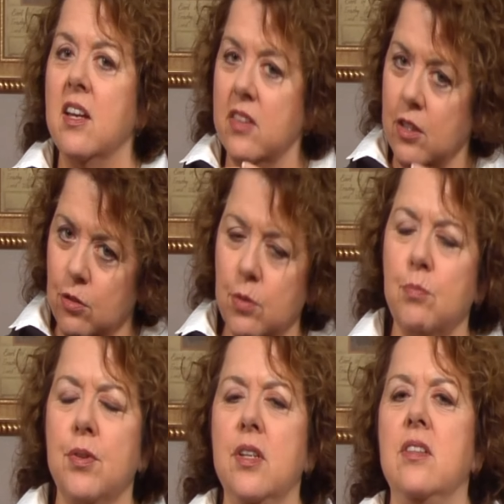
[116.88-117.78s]
then you can
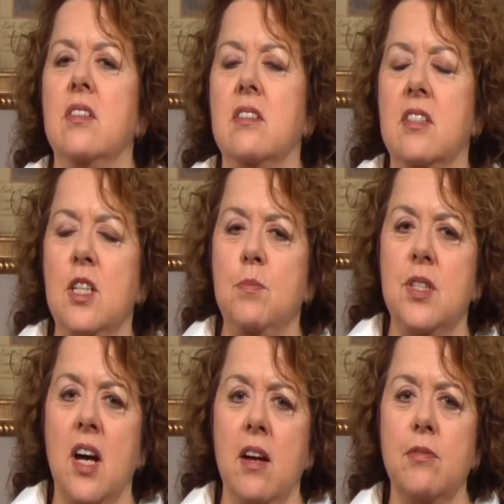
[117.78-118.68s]
breathe a deep
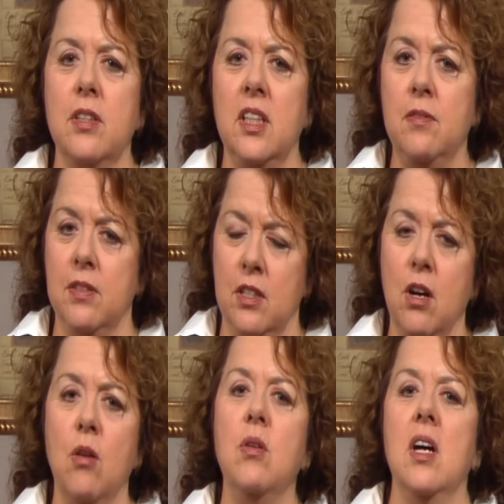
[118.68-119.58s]
sigh of relief and
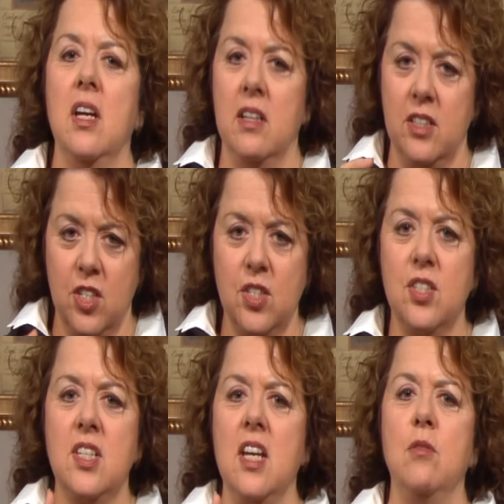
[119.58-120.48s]
know it just
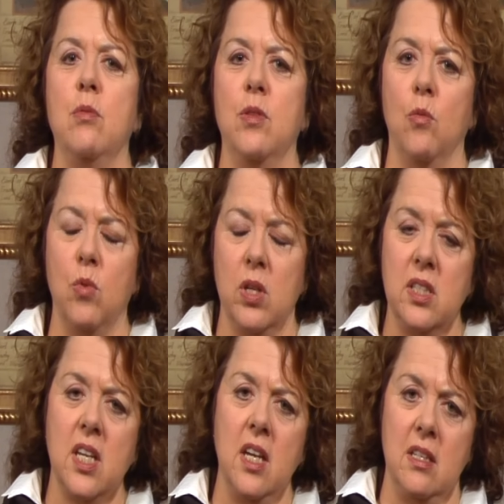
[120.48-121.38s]
stayed with the one
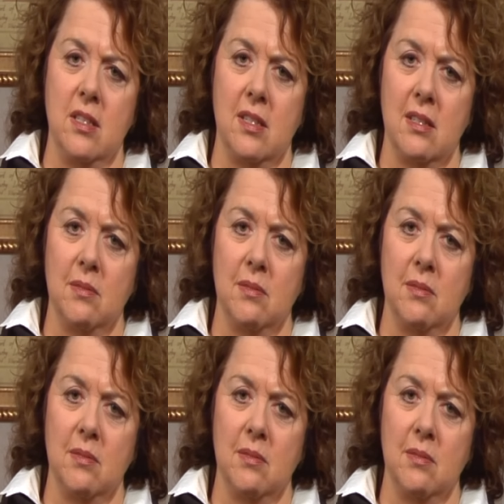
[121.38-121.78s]
case.